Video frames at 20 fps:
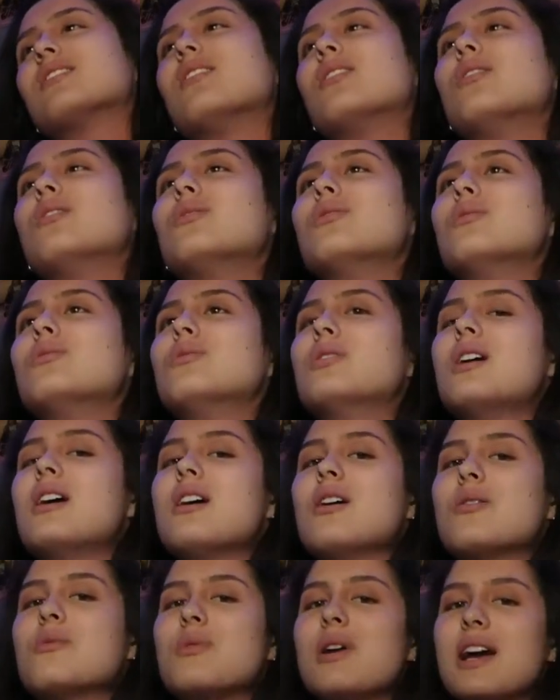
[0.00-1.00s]
a whole
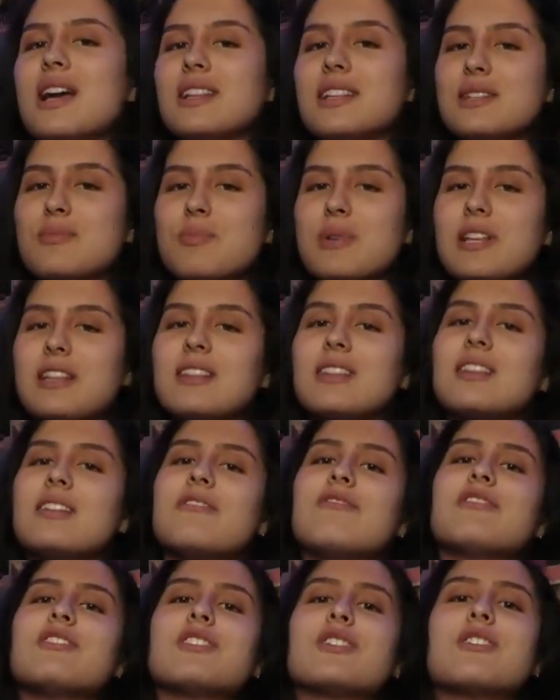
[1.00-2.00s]
weight that's been
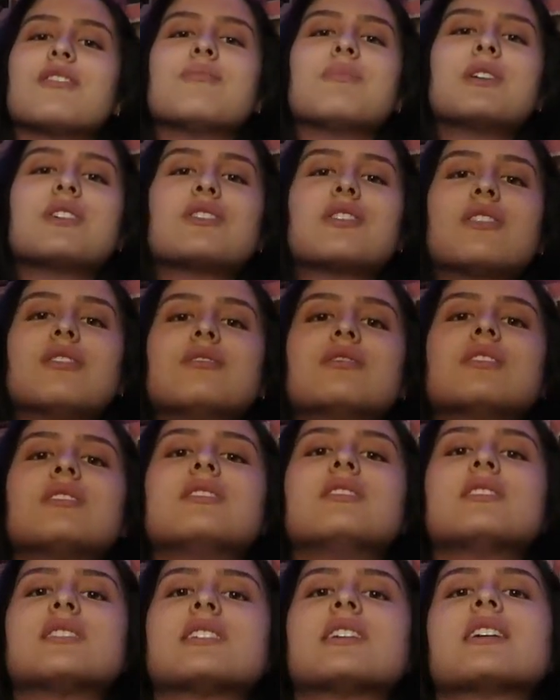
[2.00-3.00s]
lifted off my
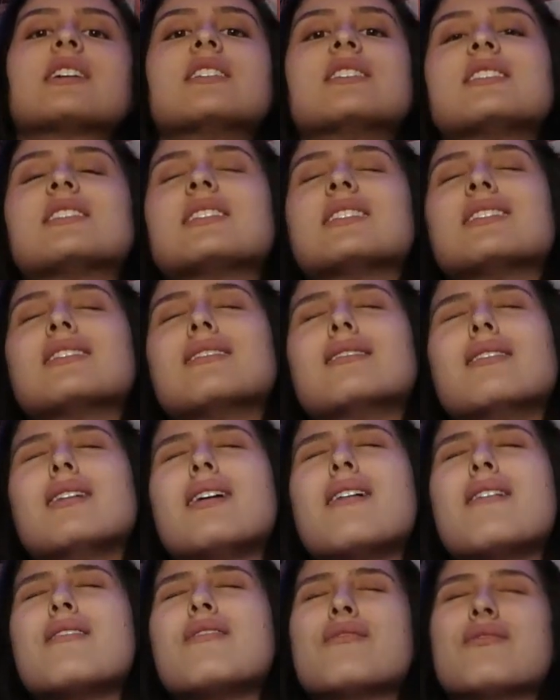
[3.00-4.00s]
shoulders and I can just
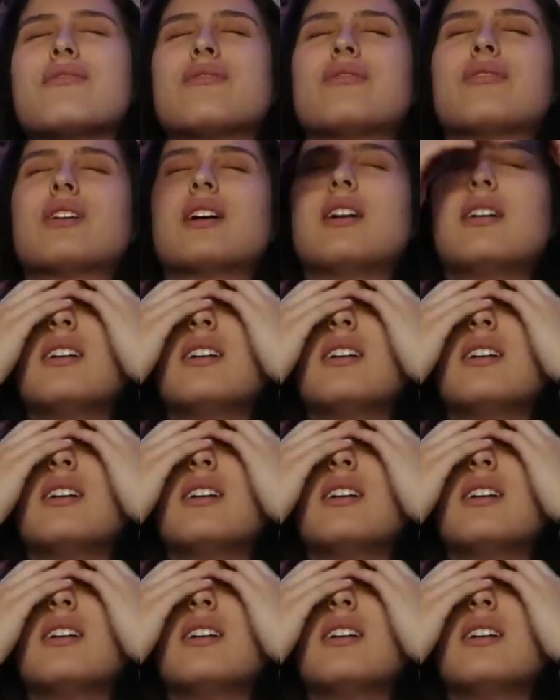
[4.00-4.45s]
live